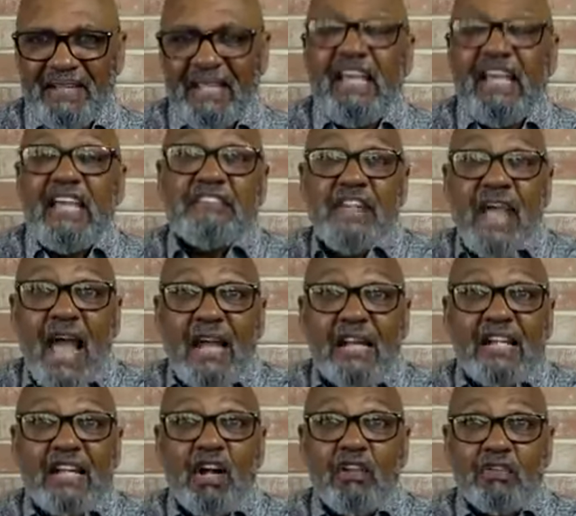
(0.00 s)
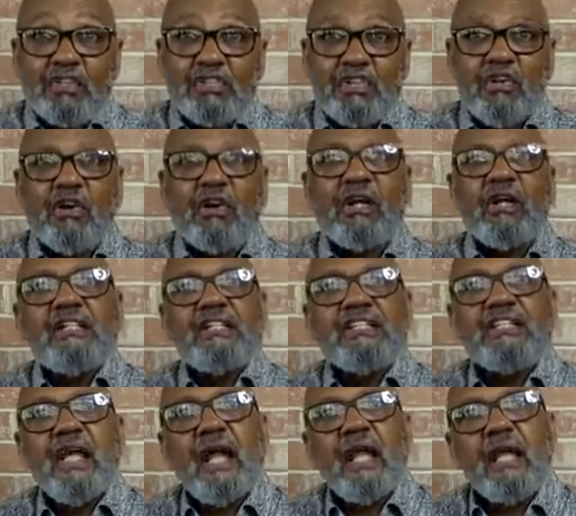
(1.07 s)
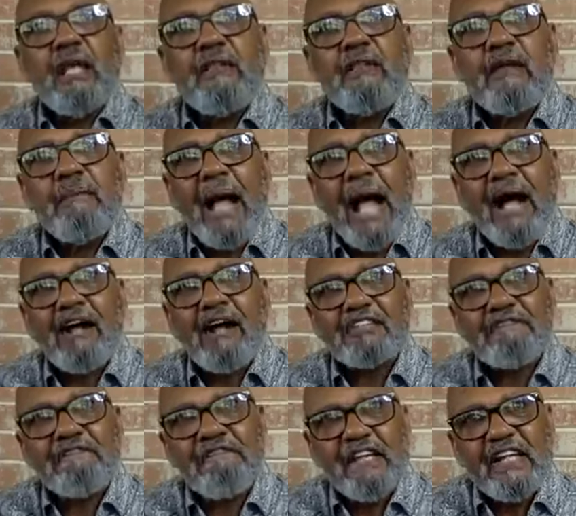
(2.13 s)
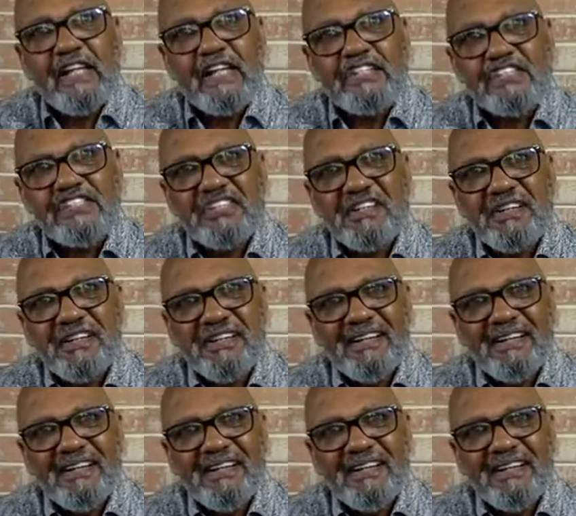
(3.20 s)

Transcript: He's standing on the shore telling them how to fish.